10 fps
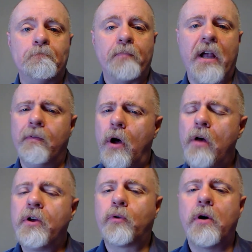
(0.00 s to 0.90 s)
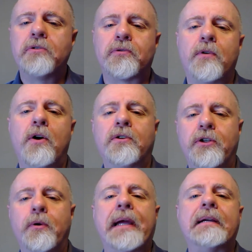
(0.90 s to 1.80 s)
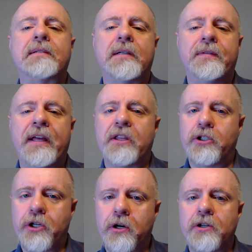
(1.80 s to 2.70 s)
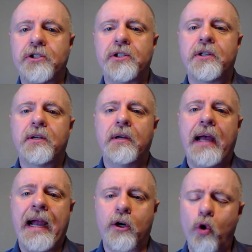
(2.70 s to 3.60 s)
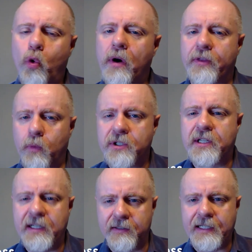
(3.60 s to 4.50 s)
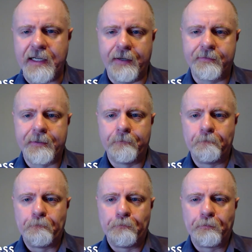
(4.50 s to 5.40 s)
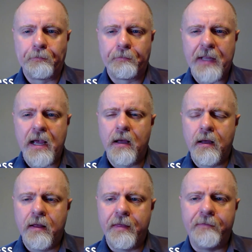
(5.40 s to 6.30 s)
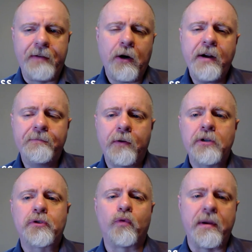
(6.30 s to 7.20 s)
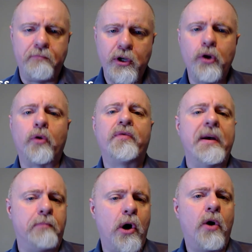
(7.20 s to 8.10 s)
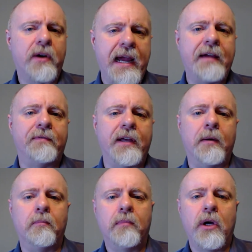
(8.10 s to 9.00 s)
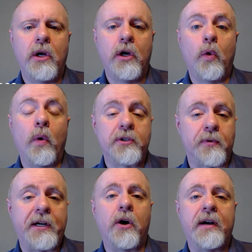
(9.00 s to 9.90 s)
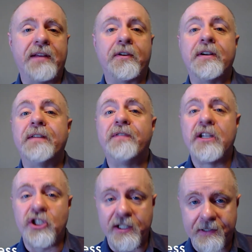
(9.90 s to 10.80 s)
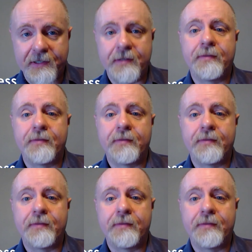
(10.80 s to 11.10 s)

Of all the gross wrongdoings that the church at Corinth was guilty of, the very first rebuke that Paul gave them was regarding their divisions.